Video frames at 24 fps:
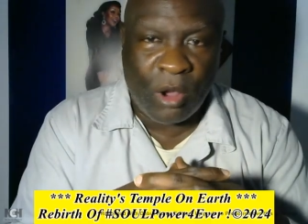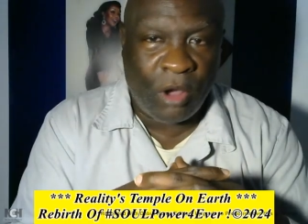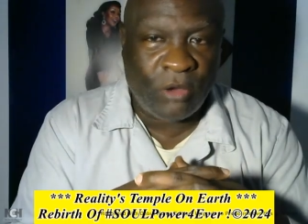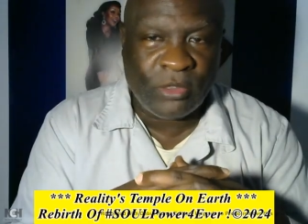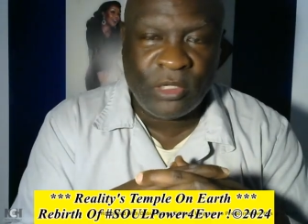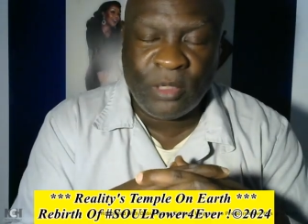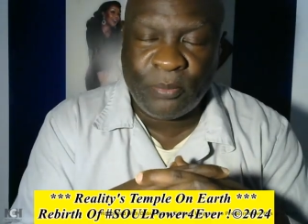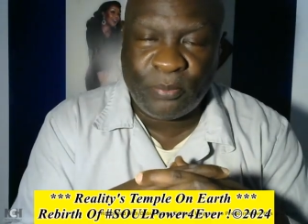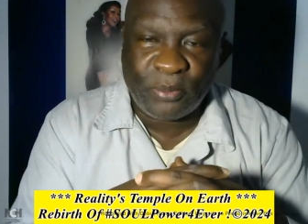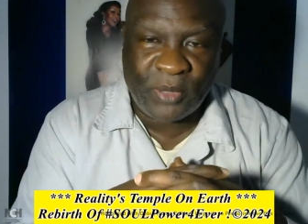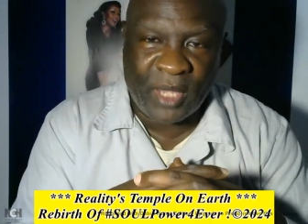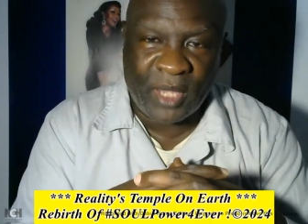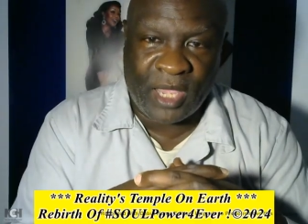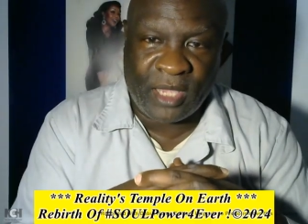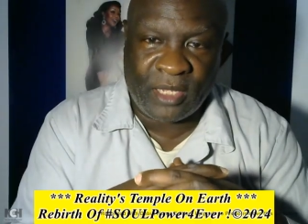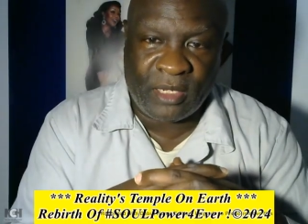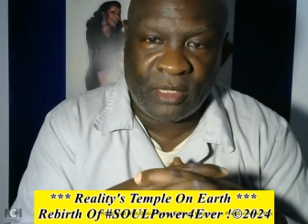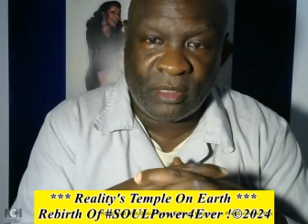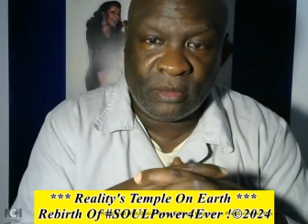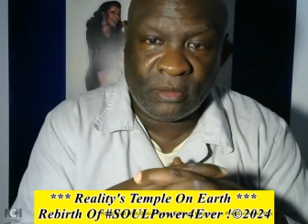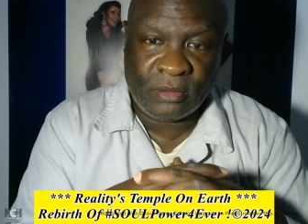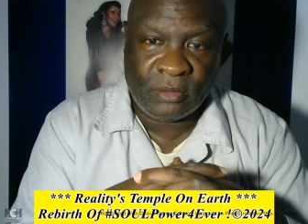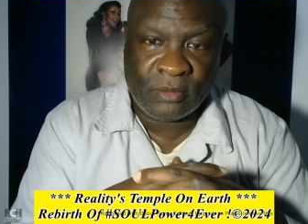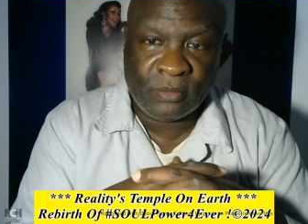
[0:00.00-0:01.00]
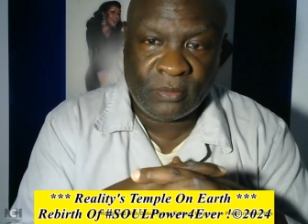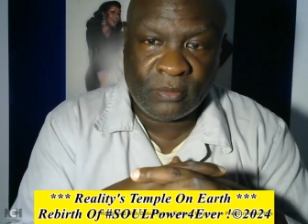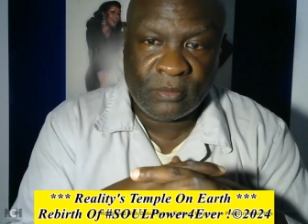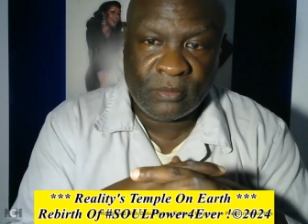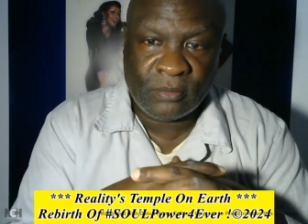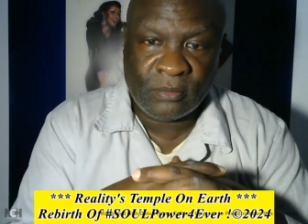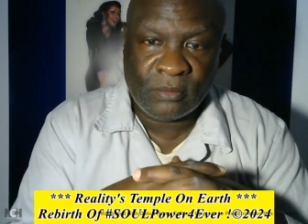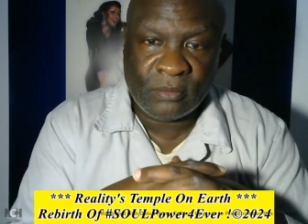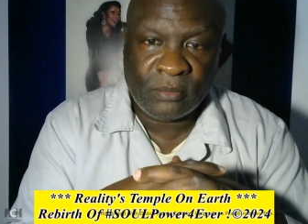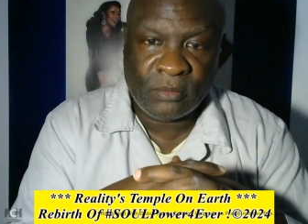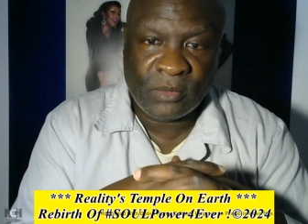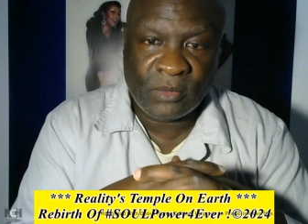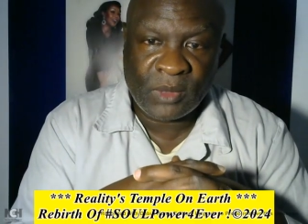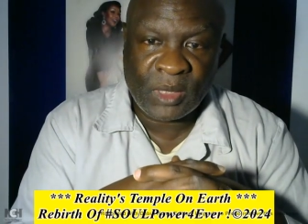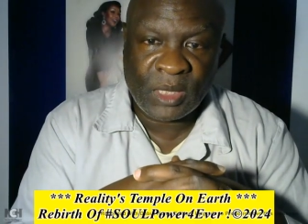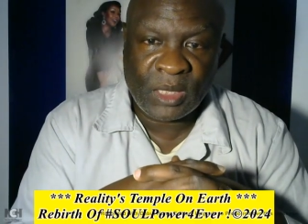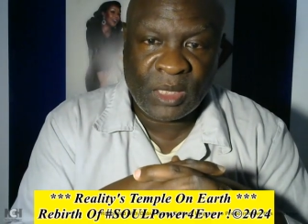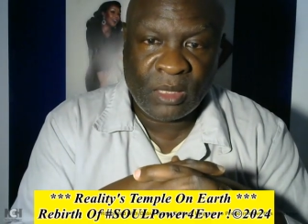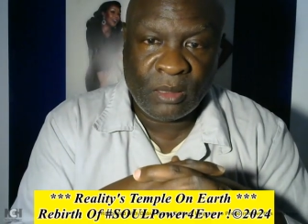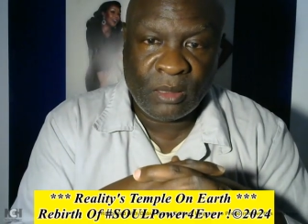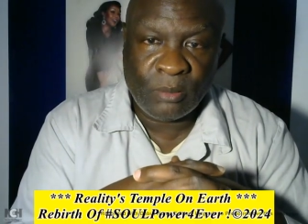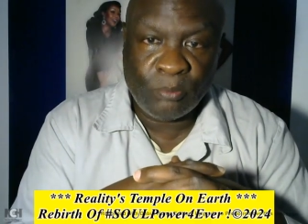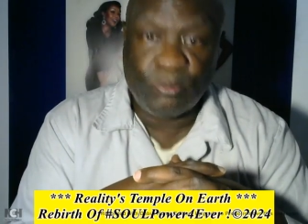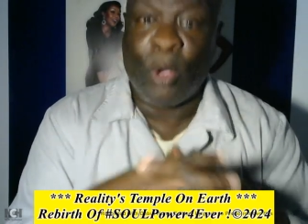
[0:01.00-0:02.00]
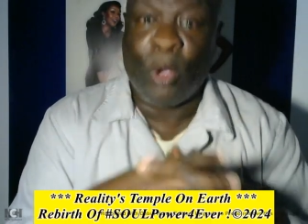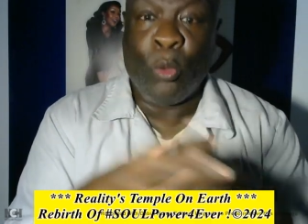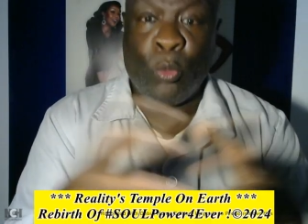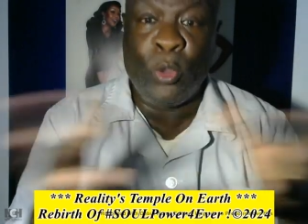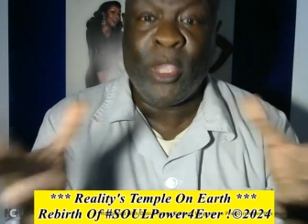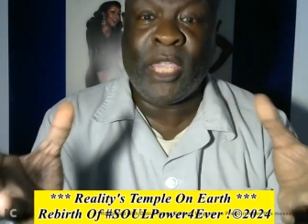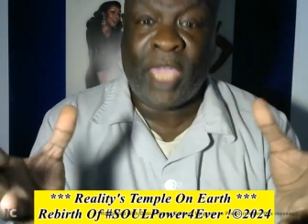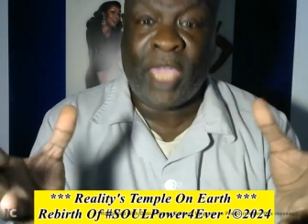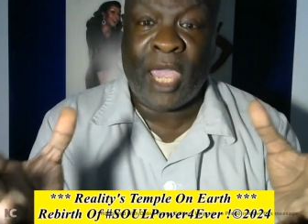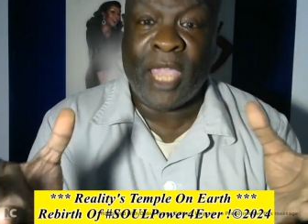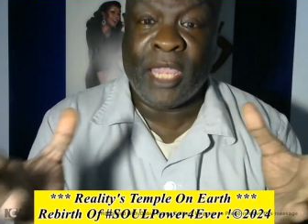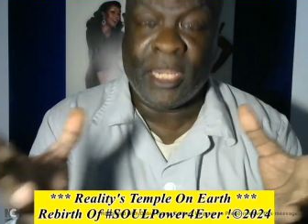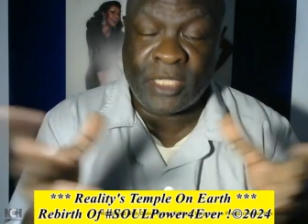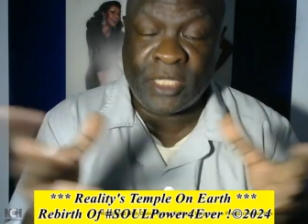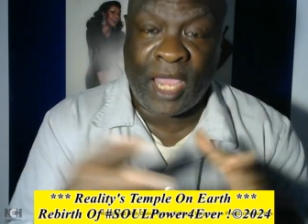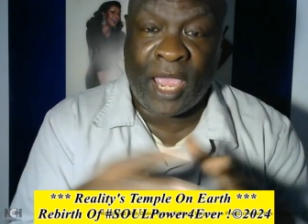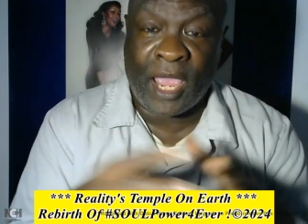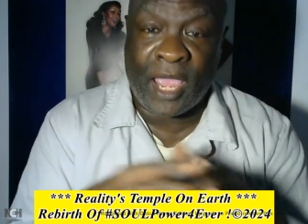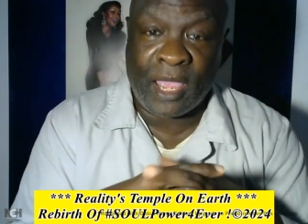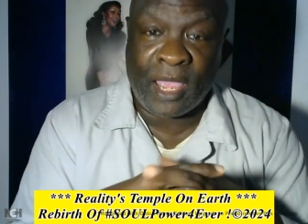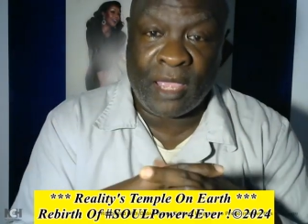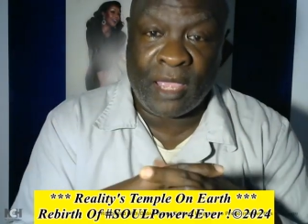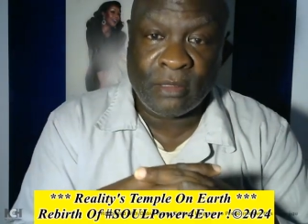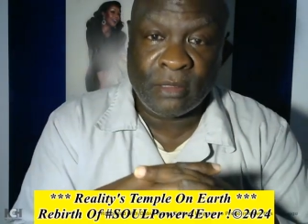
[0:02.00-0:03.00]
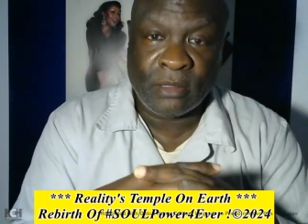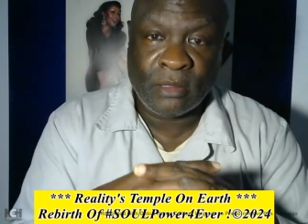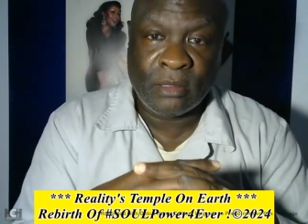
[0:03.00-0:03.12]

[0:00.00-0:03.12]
on the planet, but we can't die.